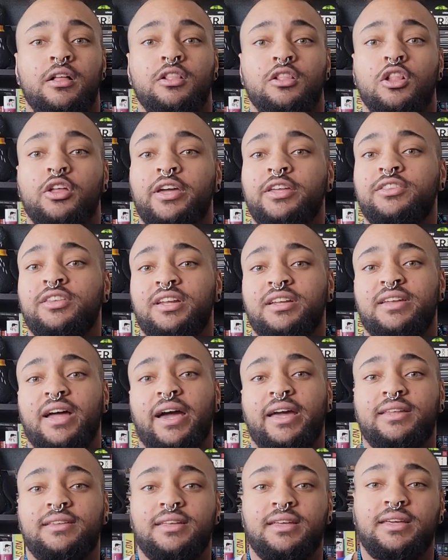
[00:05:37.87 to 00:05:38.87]
Looking to the
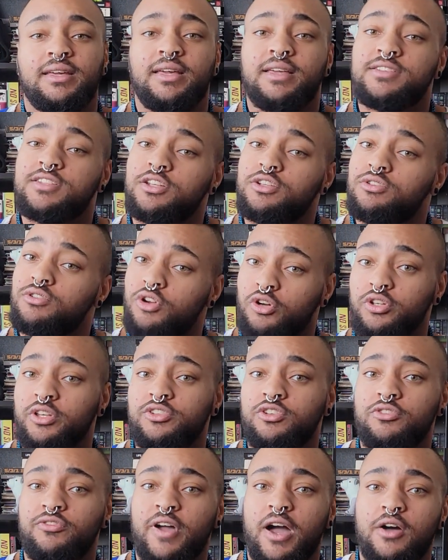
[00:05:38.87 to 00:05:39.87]
90s and early
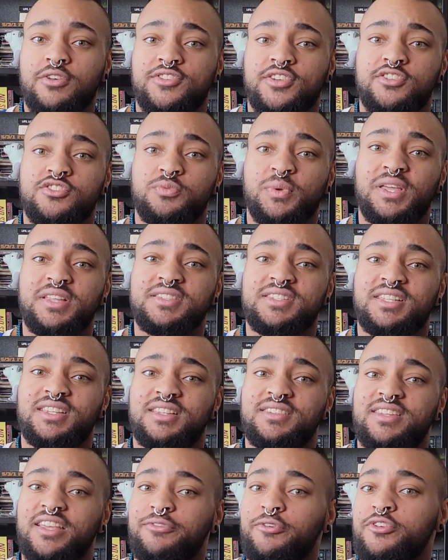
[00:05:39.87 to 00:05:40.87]
2000s, we can see the
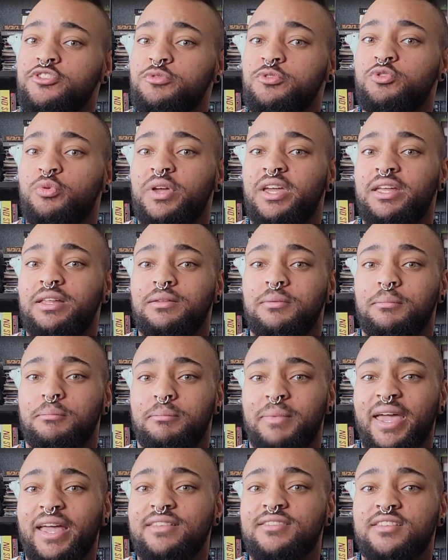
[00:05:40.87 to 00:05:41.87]
difference between
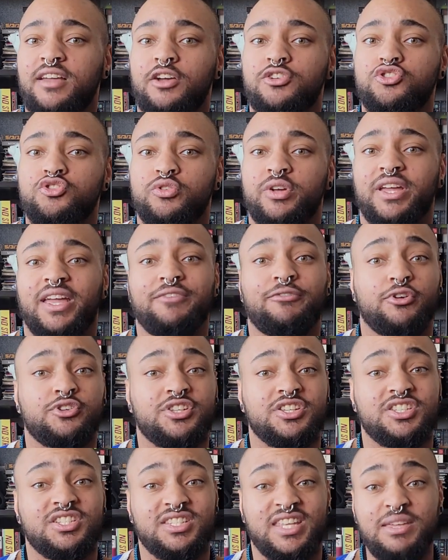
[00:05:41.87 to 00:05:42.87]
Man's Country
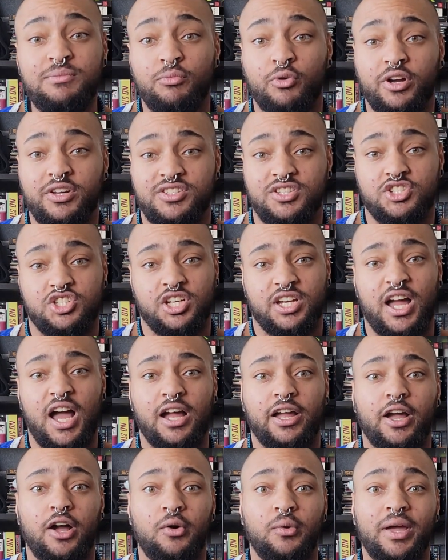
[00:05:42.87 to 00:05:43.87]
versus Steamworks in
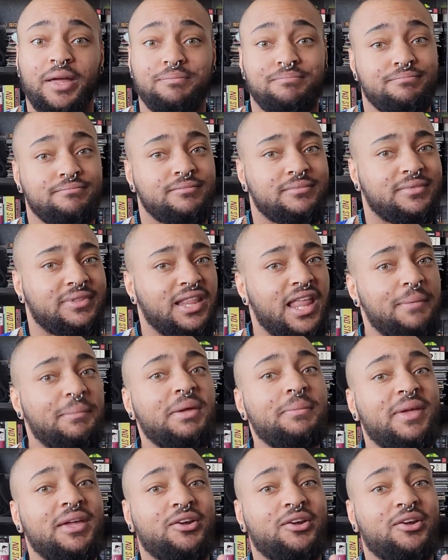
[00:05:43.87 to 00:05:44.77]
Chicago, and let me be